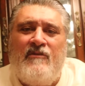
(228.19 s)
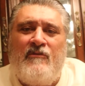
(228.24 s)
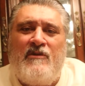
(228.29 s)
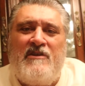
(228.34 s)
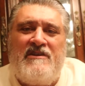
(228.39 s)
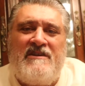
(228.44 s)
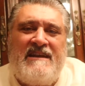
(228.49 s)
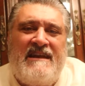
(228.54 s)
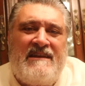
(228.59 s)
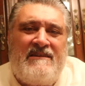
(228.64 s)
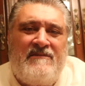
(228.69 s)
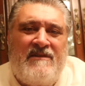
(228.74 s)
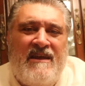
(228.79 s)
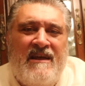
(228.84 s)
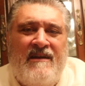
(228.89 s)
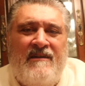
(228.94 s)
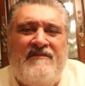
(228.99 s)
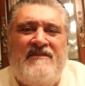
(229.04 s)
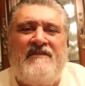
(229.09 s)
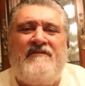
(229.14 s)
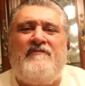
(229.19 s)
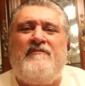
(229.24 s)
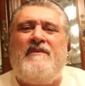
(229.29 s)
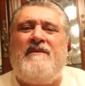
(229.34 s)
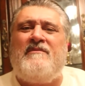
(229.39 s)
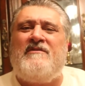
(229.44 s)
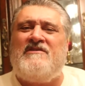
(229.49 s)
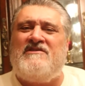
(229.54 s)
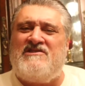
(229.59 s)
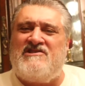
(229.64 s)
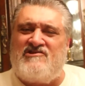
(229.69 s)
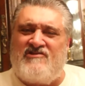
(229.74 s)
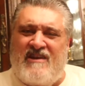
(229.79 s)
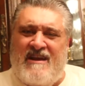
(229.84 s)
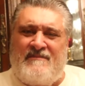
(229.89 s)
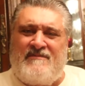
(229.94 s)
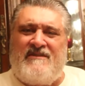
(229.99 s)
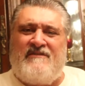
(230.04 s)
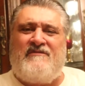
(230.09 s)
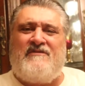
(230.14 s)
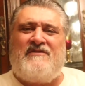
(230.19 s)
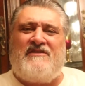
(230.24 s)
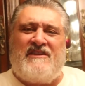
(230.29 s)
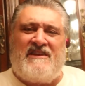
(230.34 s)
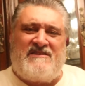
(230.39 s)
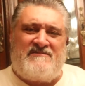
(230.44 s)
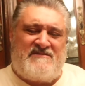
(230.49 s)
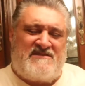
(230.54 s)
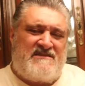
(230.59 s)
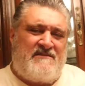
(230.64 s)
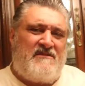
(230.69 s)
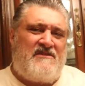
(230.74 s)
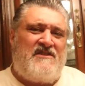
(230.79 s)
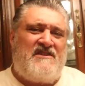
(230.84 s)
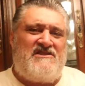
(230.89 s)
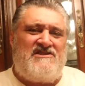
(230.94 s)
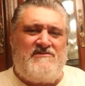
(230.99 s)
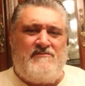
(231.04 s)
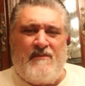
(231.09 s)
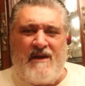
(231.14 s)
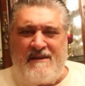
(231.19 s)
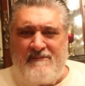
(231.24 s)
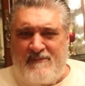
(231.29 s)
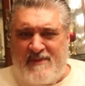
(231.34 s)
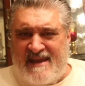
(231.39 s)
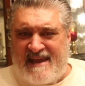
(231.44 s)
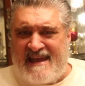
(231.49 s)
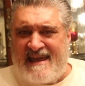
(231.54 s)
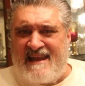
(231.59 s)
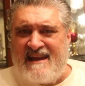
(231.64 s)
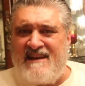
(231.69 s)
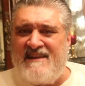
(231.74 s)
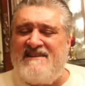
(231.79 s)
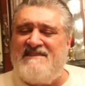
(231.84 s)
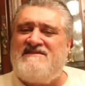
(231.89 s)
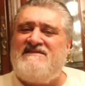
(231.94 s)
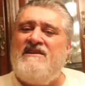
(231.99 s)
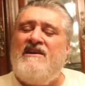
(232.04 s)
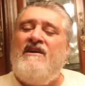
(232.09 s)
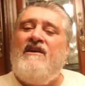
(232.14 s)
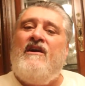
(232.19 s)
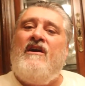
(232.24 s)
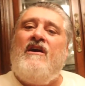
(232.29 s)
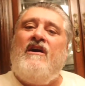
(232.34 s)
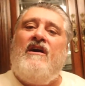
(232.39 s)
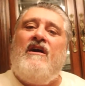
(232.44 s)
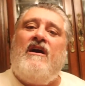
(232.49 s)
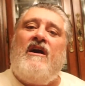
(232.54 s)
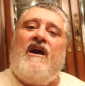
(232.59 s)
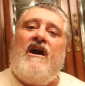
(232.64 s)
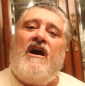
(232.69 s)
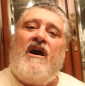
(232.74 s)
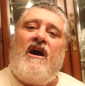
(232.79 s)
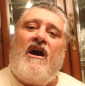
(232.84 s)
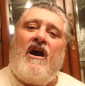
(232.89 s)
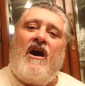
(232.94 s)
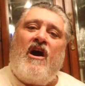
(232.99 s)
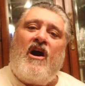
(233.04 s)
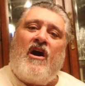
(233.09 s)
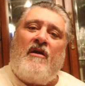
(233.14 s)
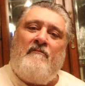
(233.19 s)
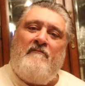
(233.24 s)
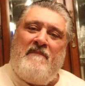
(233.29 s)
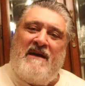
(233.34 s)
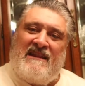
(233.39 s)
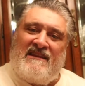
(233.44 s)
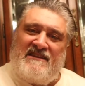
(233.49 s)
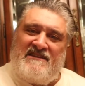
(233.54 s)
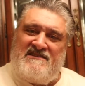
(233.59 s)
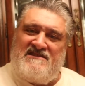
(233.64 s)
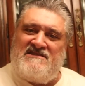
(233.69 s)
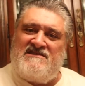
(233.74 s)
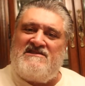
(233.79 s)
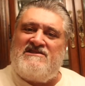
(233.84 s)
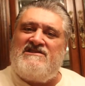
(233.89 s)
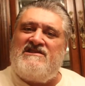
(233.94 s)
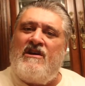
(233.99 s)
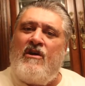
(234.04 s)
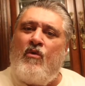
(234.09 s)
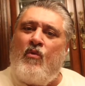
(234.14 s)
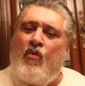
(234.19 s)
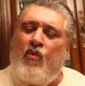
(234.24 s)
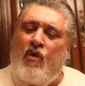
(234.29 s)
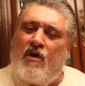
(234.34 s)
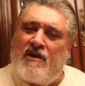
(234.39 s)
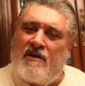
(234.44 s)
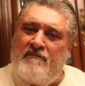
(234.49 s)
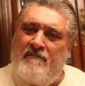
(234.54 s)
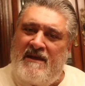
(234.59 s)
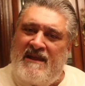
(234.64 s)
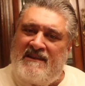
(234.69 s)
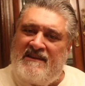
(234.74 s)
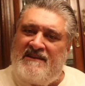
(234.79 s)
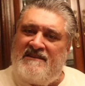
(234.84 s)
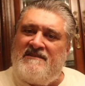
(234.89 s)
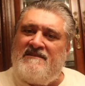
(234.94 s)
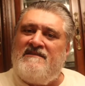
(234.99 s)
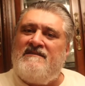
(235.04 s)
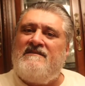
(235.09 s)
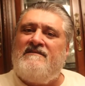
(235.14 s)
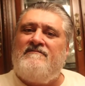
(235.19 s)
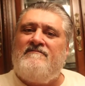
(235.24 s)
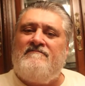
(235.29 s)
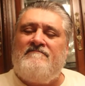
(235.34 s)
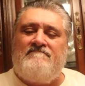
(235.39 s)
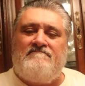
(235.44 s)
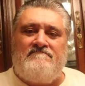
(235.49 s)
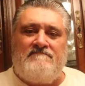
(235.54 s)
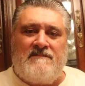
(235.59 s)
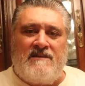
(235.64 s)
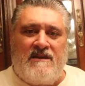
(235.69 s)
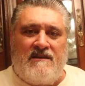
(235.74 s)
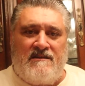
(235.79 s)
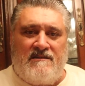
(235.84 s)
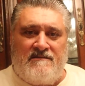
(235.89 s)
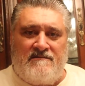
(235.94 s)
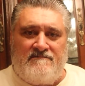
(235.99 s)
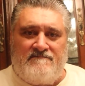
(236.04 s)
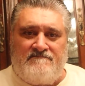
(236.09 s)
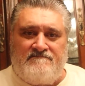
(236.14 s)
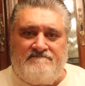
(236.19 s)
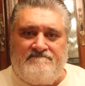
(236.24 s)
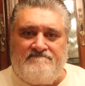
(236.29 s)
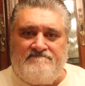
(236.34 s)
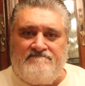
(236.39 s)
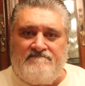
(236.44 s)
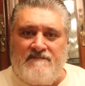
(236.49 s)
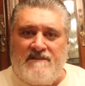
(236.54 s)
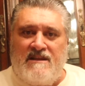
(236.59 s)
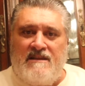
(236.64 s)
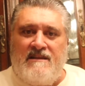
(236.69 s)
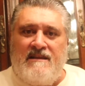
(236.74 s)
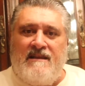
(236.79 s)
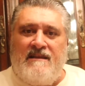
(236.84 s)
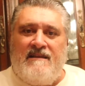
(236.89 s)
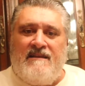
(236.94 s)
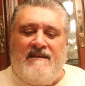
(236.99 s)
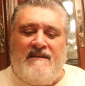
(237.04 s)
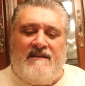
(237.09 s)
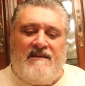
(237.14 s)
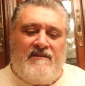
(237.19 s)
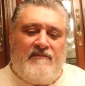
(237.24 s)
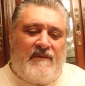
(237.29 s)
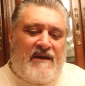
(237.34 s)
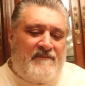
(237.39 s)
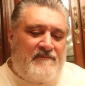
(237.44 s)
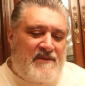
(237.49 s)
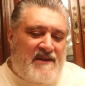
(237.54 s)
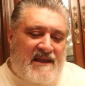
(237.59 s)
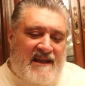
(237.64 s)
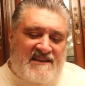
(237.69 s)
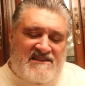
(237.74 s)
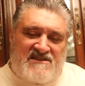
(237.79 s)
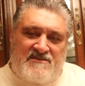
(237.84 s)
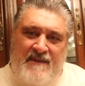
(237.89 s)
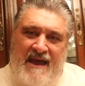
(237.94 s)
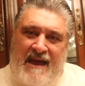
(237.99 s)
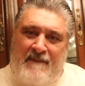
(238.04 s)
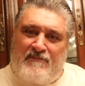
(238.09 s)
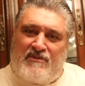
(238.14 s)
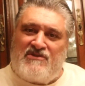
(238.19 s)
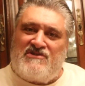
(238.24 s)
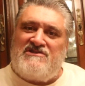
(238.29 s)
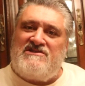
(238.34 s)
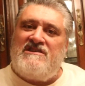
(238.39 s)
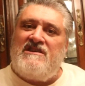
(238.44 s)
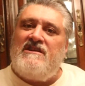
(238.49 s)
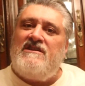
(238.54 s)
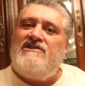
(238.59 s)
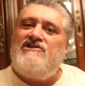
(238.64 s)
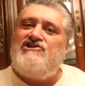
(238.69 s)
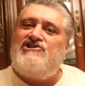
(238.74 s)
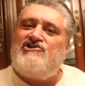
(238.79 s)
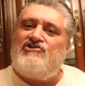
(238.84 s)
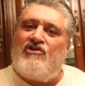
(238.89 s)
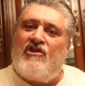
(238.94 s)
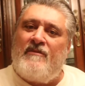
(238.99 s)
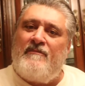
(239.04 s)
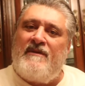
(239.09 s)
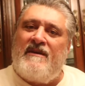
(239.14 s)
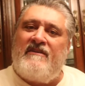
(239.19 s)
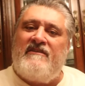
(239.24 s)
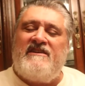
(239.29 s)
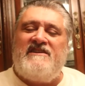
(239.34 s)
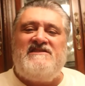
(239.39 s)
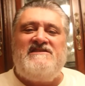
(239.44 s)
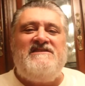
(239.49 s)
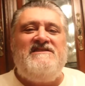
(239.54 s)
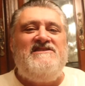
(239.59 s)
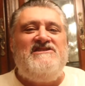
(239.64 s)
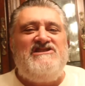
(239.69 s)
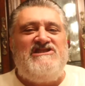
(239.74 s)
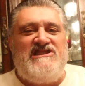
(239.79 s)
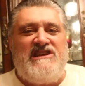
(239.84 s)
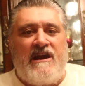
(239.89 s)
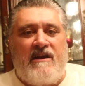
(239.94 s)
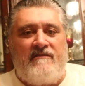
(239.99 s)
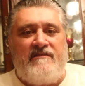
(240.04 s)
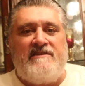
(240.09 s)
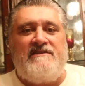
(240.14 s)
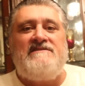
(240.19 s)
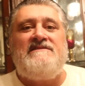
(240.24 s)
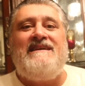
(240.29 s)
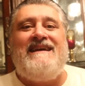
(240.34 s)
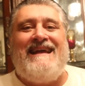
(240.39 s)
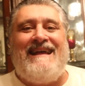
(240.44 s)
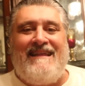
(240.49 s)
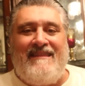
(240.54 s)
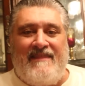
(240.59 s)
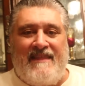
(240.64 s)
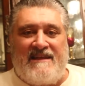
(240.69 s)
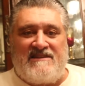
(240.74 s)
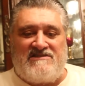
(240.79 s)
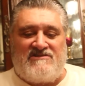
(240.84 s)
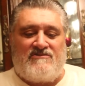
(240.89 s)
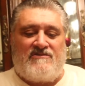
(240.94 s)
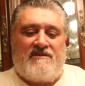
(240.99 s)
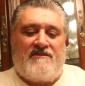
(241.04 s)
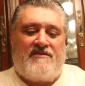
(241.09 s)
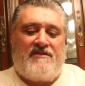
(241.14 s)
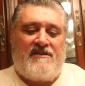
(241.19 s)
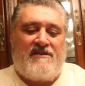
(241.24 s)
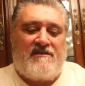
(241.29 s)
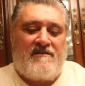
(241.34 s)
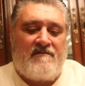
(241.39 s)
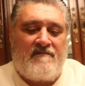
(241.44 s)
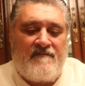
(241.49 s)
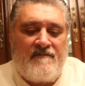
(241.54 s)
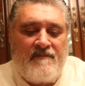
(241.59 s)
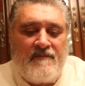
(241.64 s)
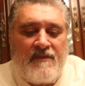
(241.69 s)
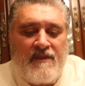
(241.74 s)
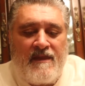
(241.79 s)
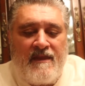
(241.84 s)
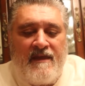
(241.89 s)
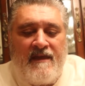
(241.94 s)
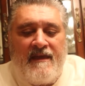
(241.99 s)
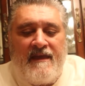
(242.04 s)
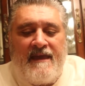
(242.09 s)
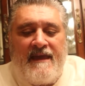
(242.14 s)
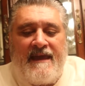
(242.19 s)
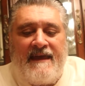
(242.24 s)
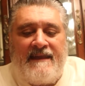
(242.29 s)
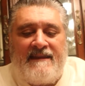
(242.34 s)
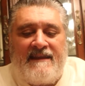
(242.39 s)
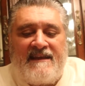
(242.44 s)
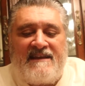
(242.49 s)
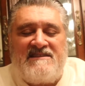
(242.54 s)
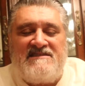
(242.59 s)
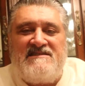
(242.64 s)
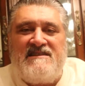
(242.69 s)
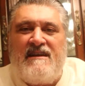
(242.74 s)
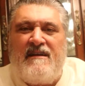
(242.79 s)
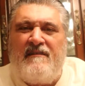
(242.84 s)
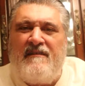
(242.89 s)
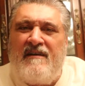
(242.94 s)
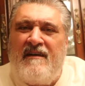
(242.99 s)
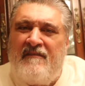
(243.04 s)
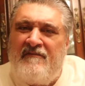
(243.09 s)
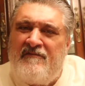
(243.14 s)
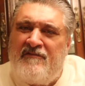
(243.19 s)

Where you're getting uh, different people can describe different things, but some of the things you might pick out of this are melons, watermelon. Uh, might pick out some apples. Strawberries, cherries, that sort of thing. And like I say, a, a